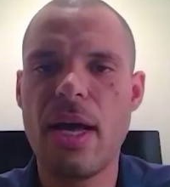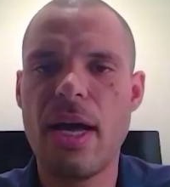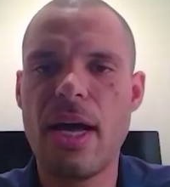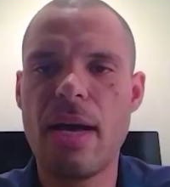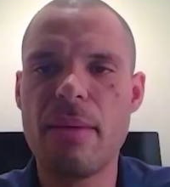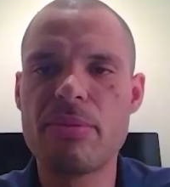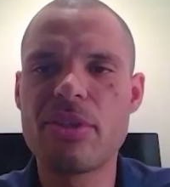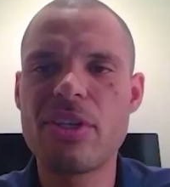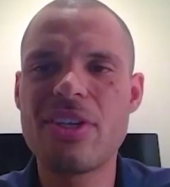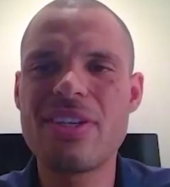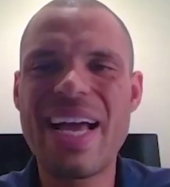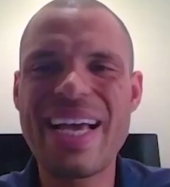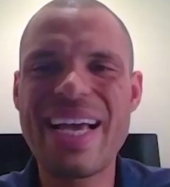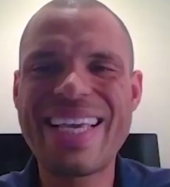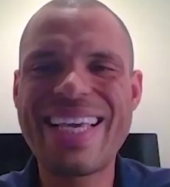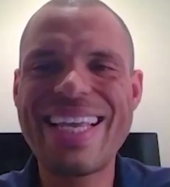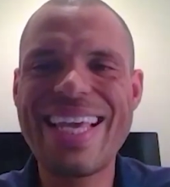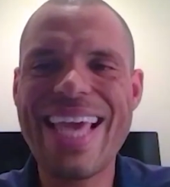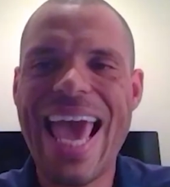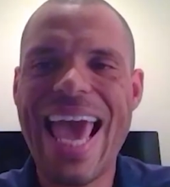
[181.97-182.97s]
Um, so you're
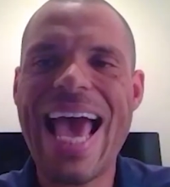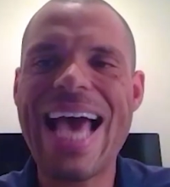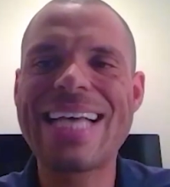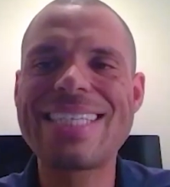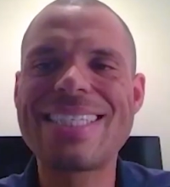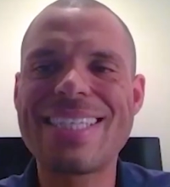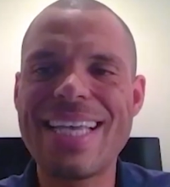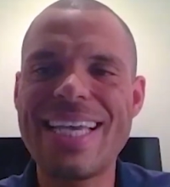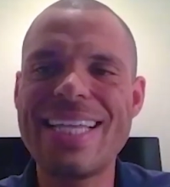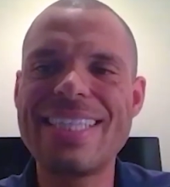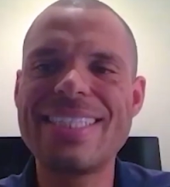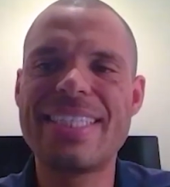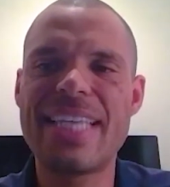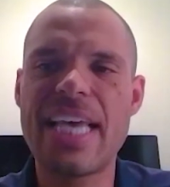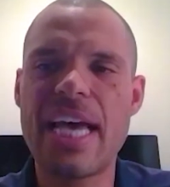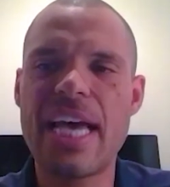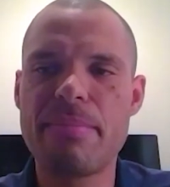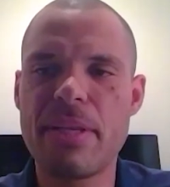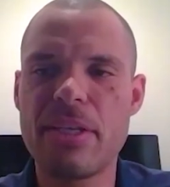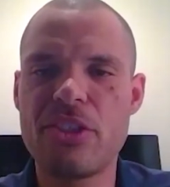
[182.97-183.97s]
not getting as in depth